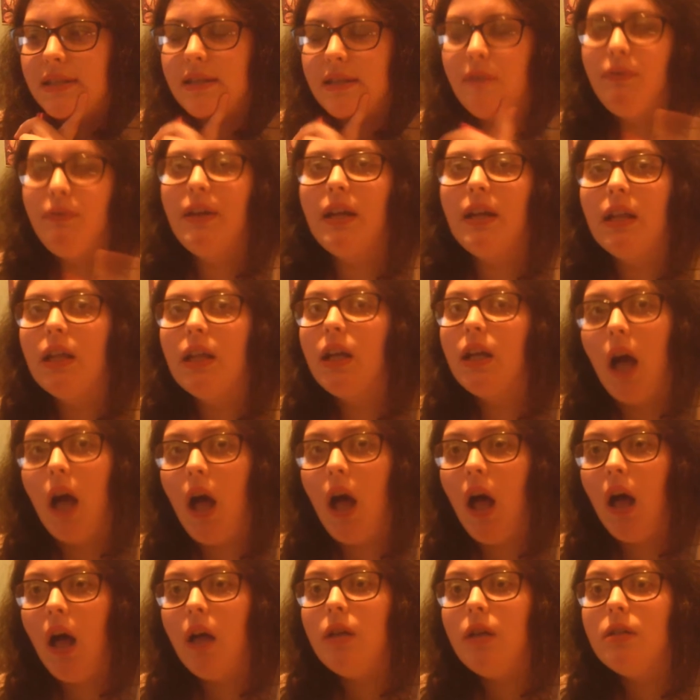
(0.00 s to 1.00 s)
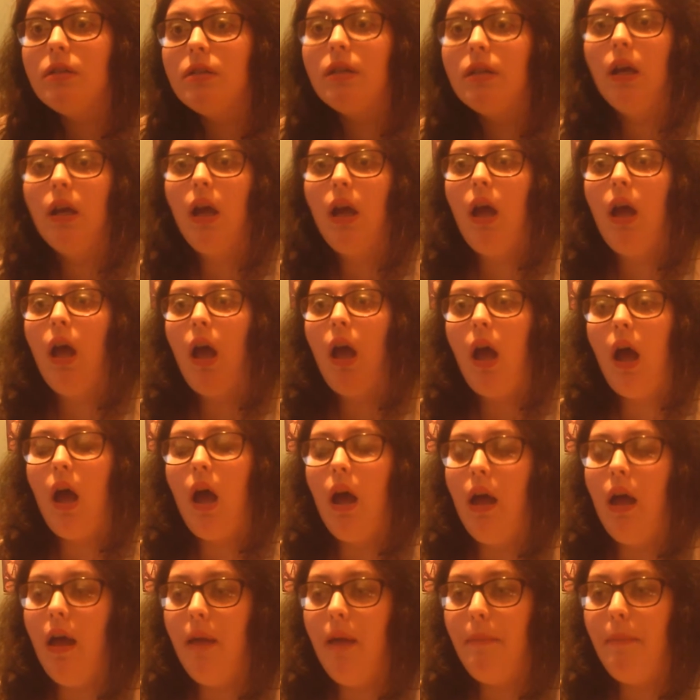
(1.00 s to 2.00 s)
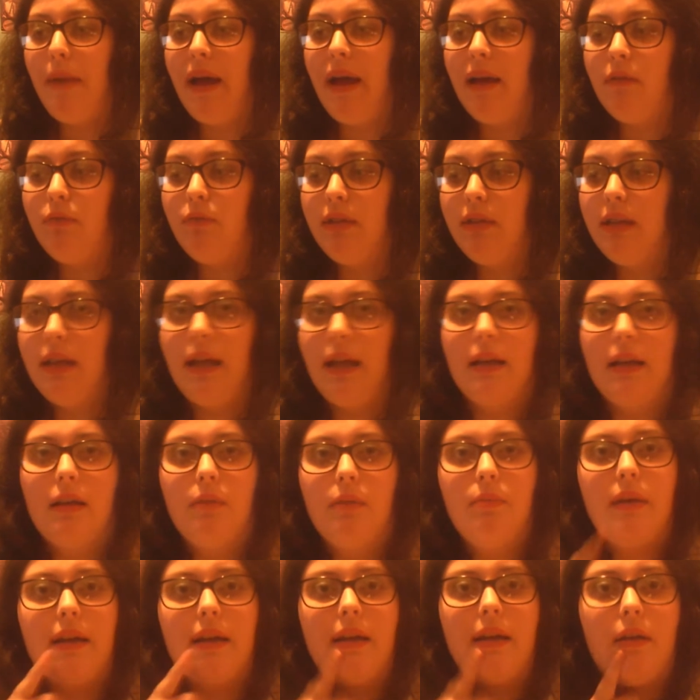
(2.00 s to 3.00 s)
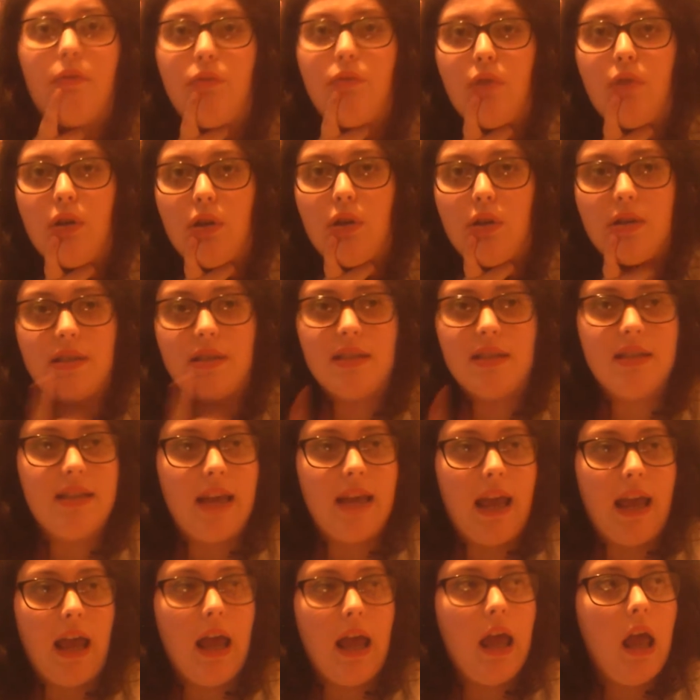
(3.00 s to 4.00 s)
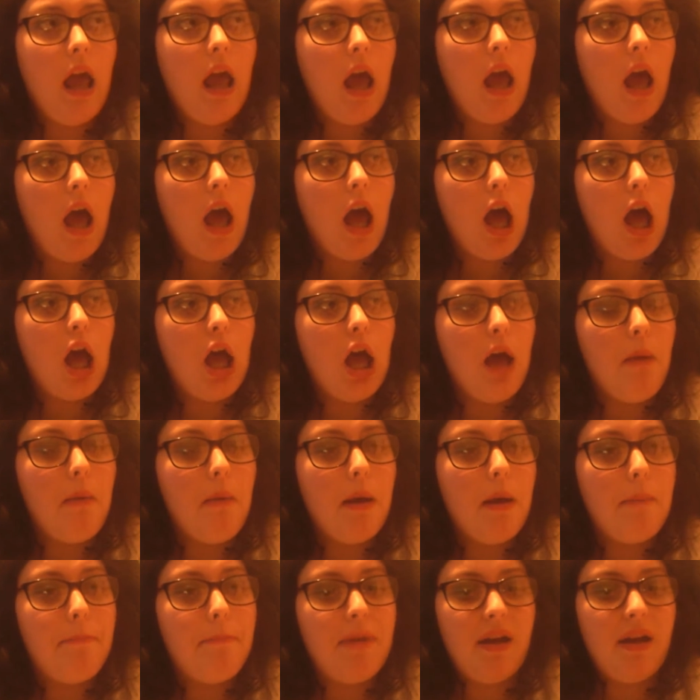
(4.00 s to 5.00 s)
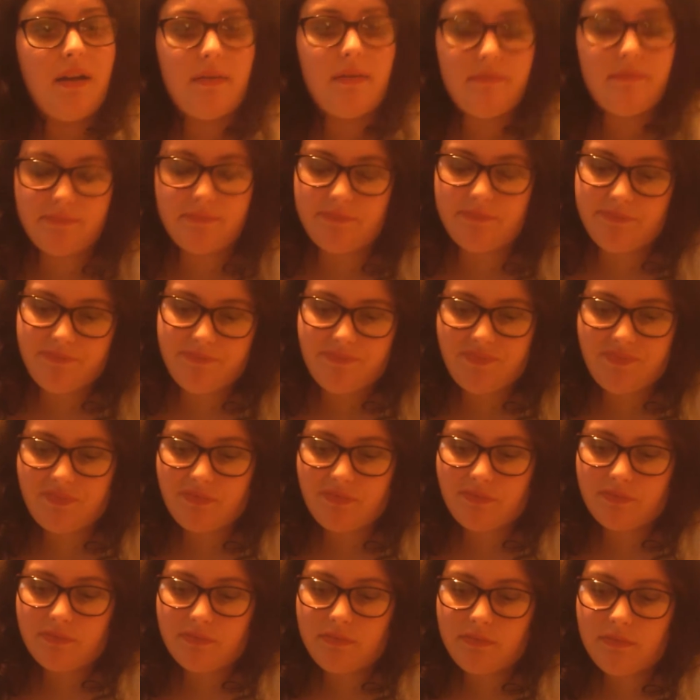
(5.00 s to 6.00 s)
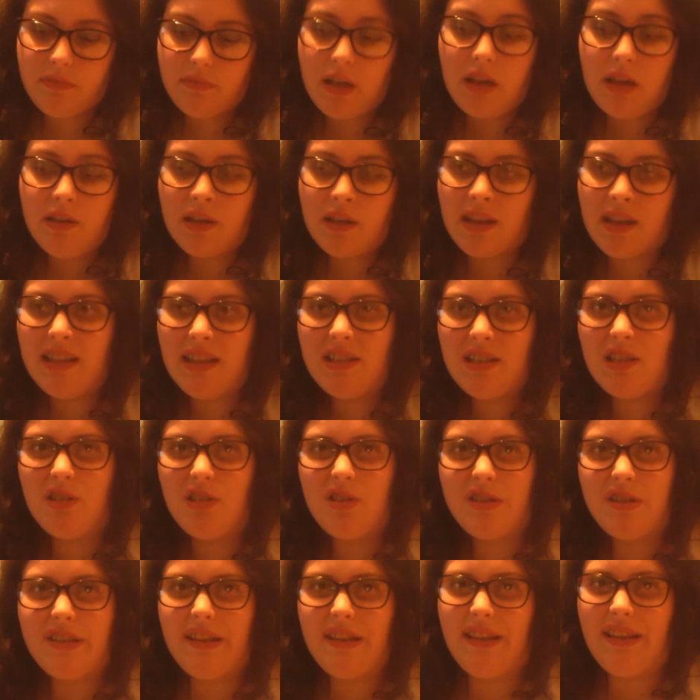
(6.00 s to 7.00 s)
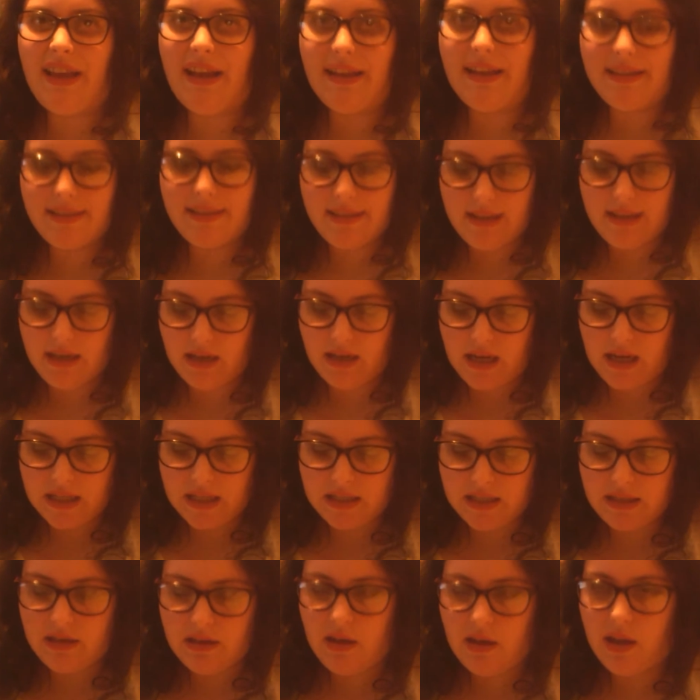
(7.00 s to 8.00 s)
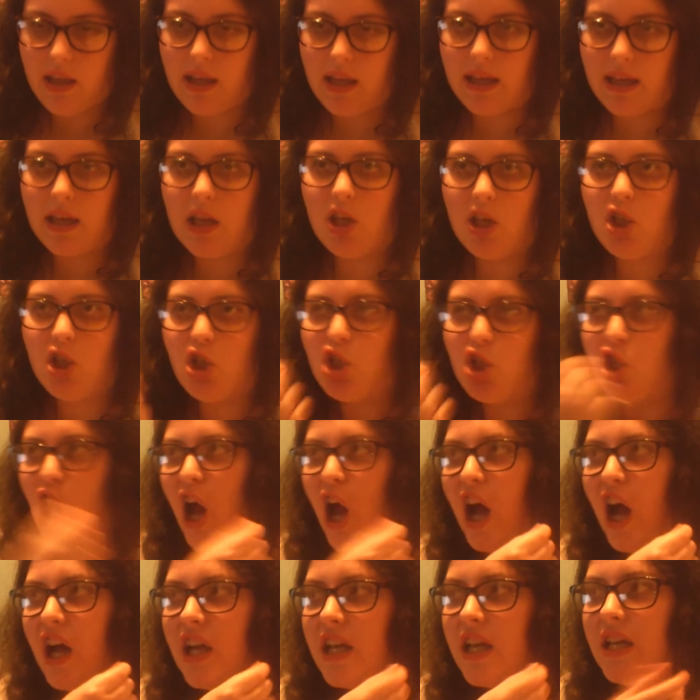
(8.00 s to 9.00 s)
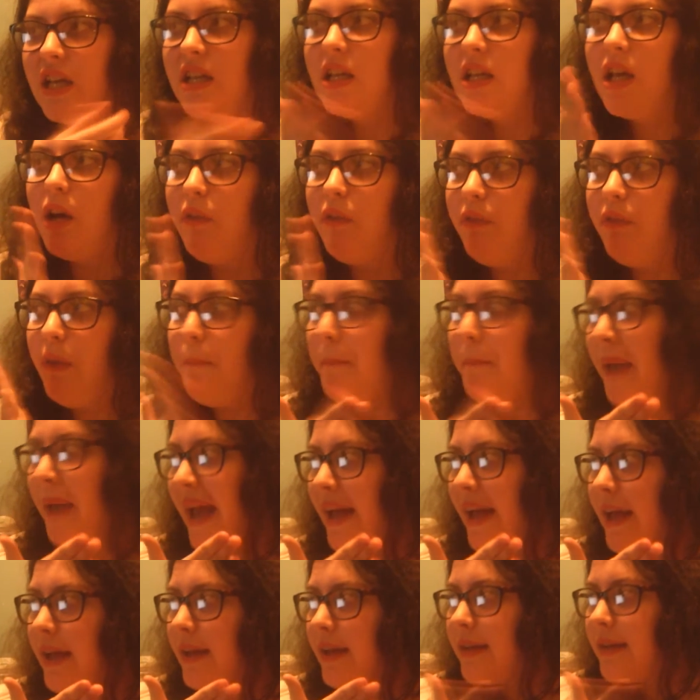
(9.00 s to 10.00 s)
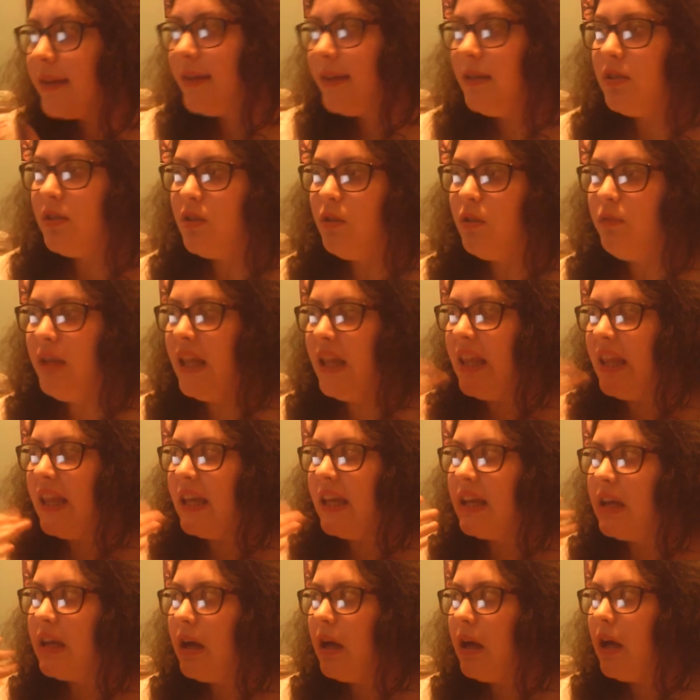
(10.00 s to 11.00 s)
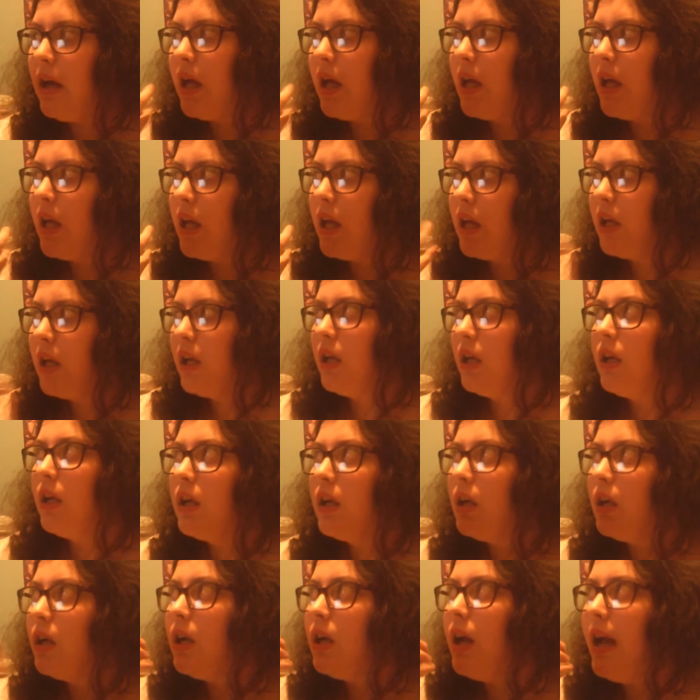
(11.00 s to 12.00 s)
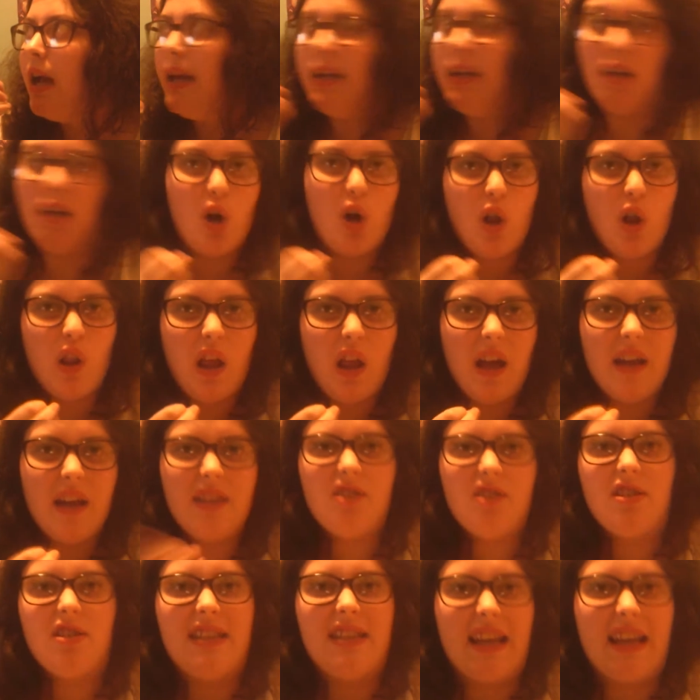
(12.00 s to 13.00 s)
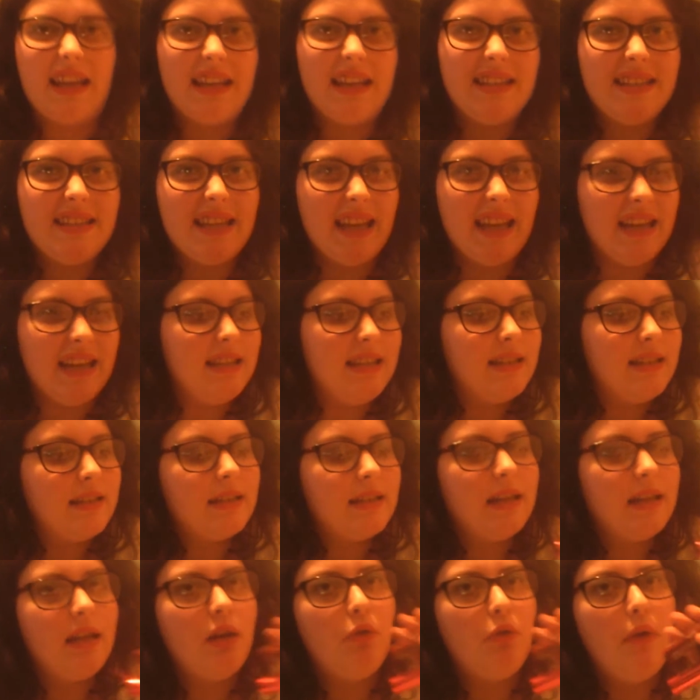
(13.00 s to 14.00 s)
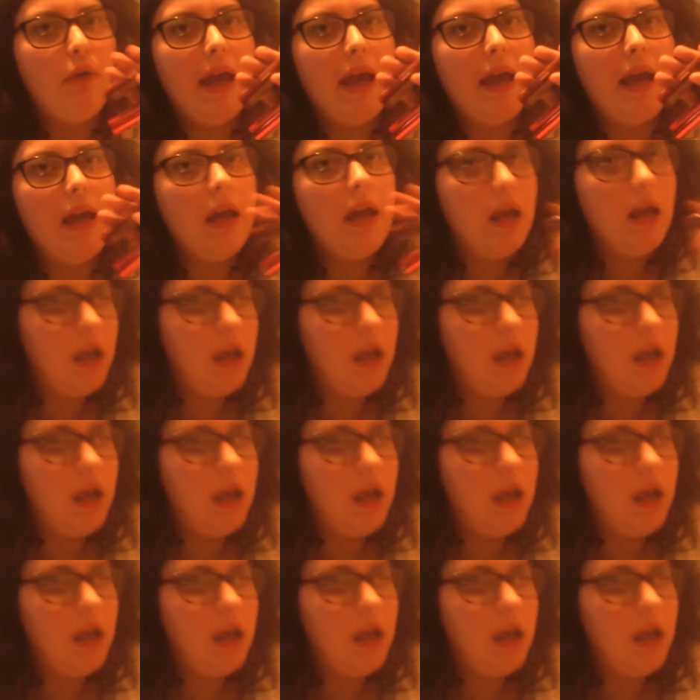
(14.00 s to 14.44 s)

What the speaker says: I think they're called. I really like them. I have one on today, but the glitter doesn't last, and it's like a shine of a pink. It's not really like any colour, it's just like a tint in a way.